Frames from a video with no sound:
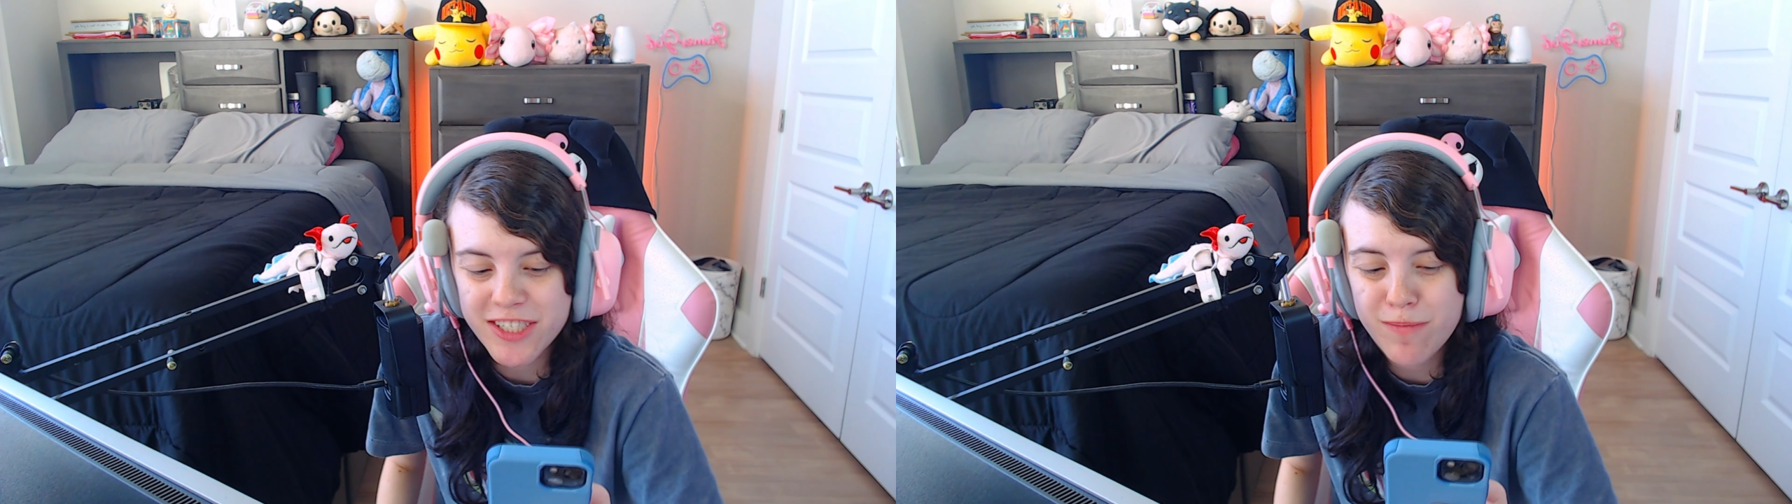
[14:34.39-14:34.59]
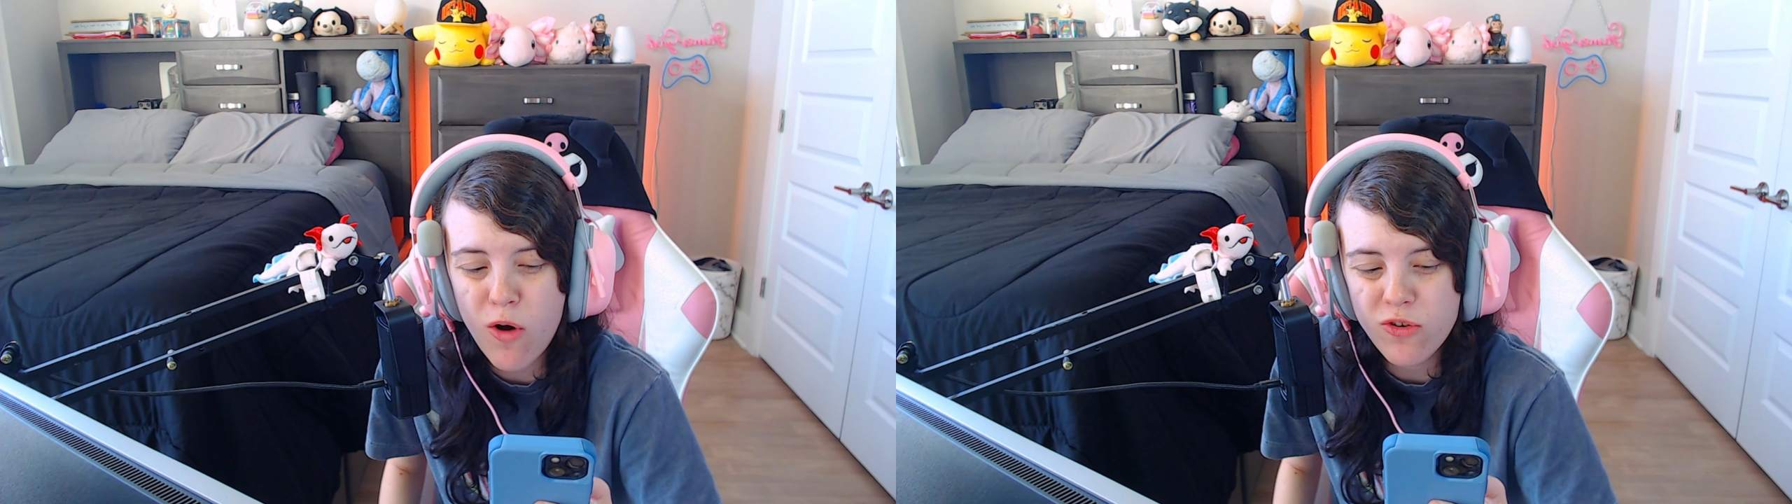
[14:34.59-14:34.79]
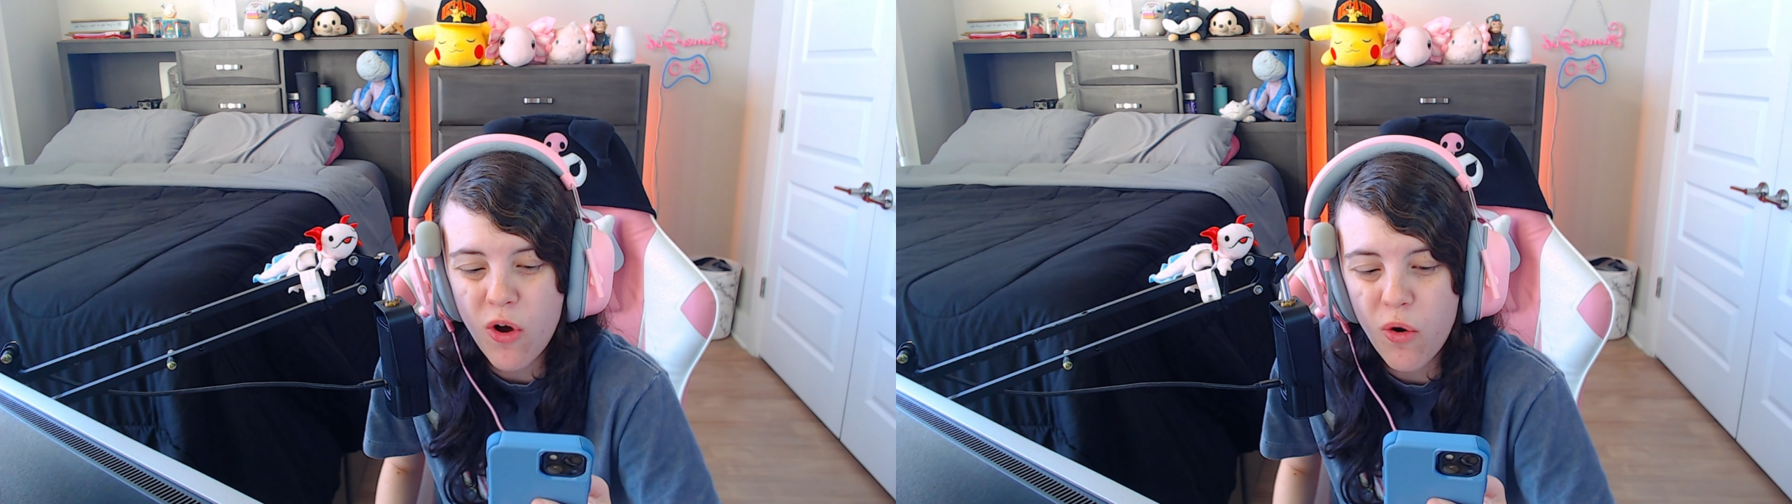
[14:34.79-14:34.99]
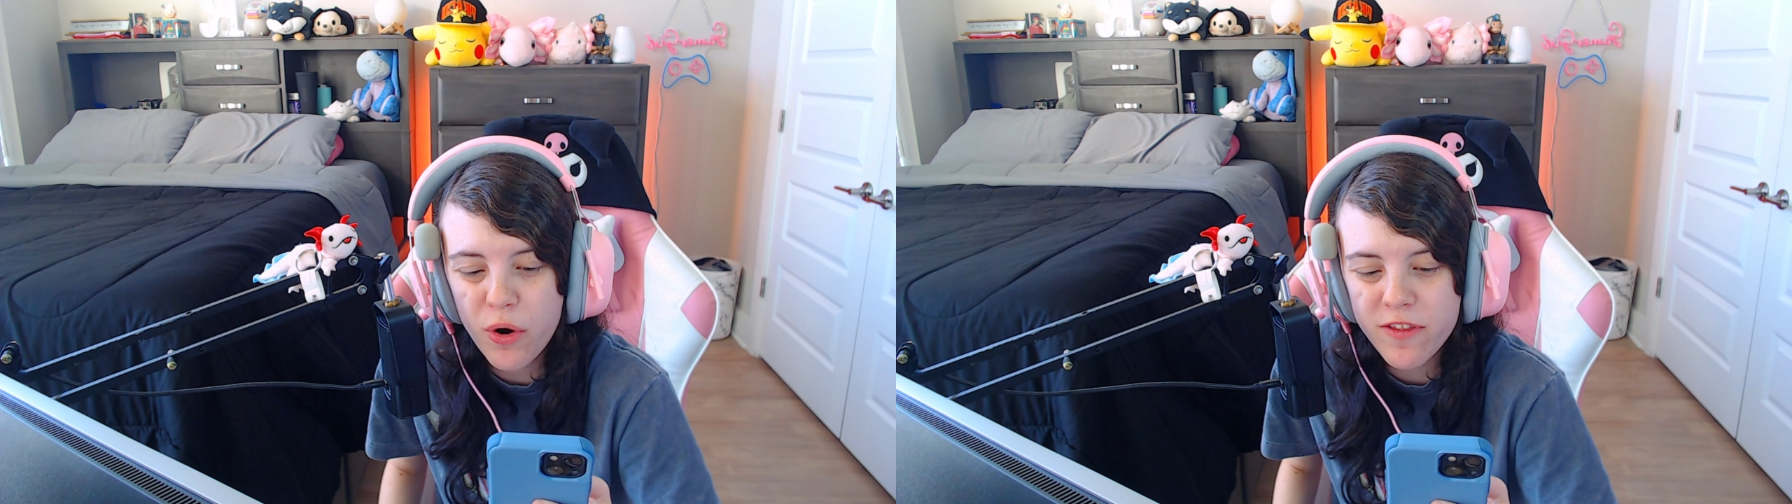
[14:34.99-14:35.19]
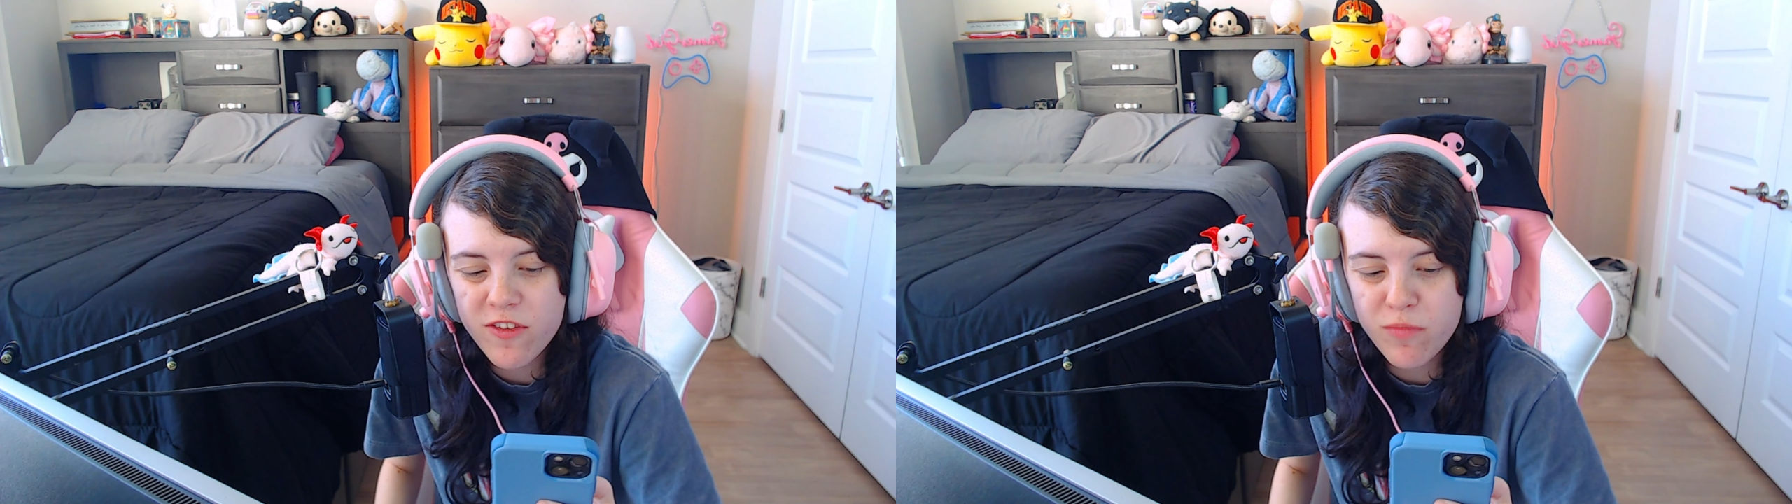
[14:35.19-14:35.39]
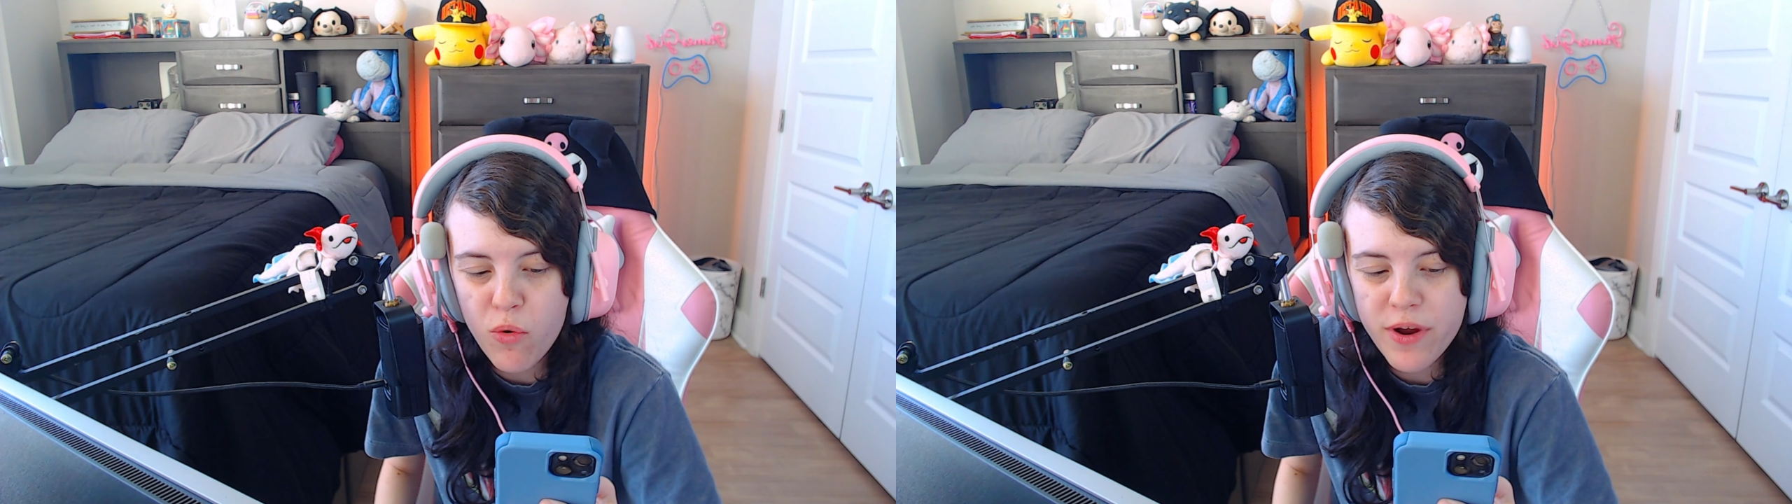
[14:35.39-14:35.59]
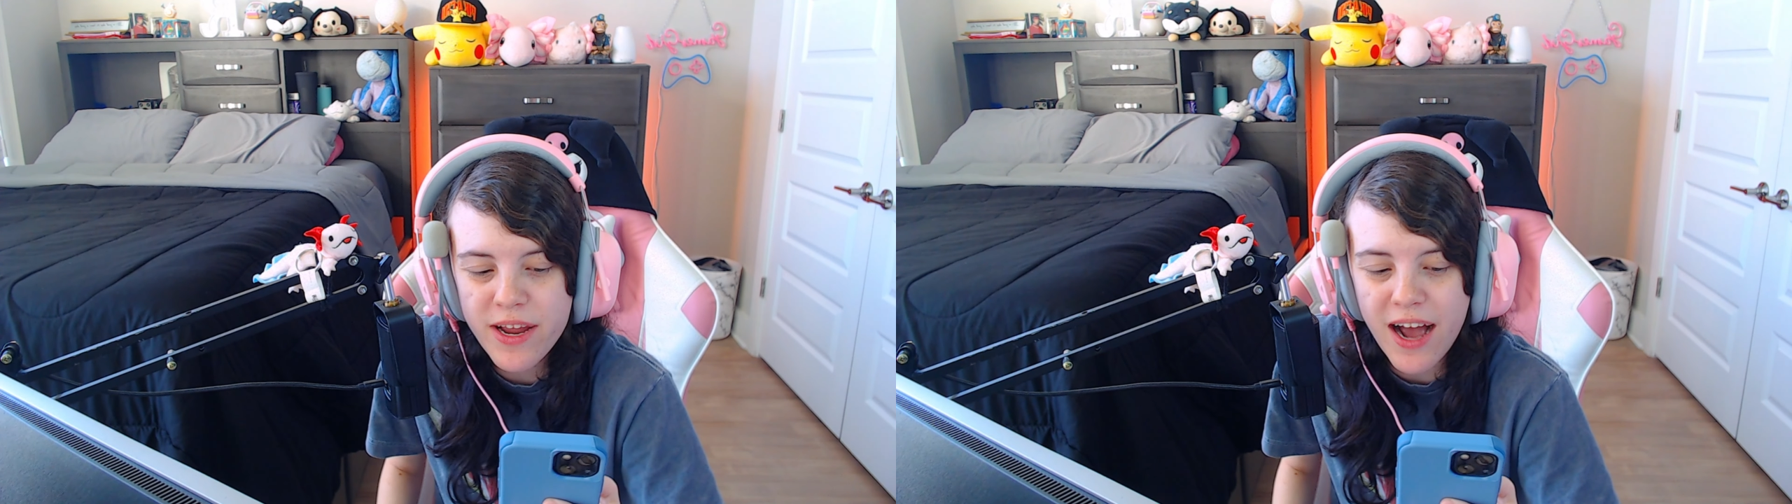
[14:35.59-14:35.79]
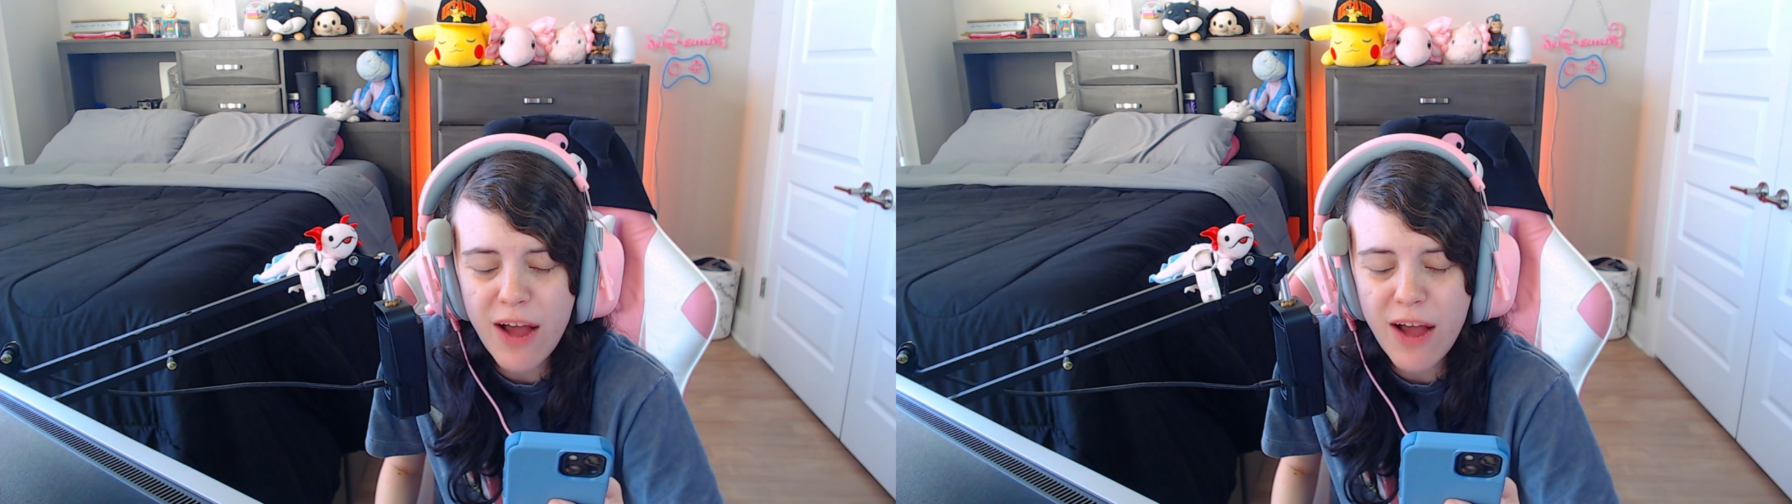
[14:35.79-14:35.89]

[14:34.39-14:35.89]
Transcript: small cold at this point.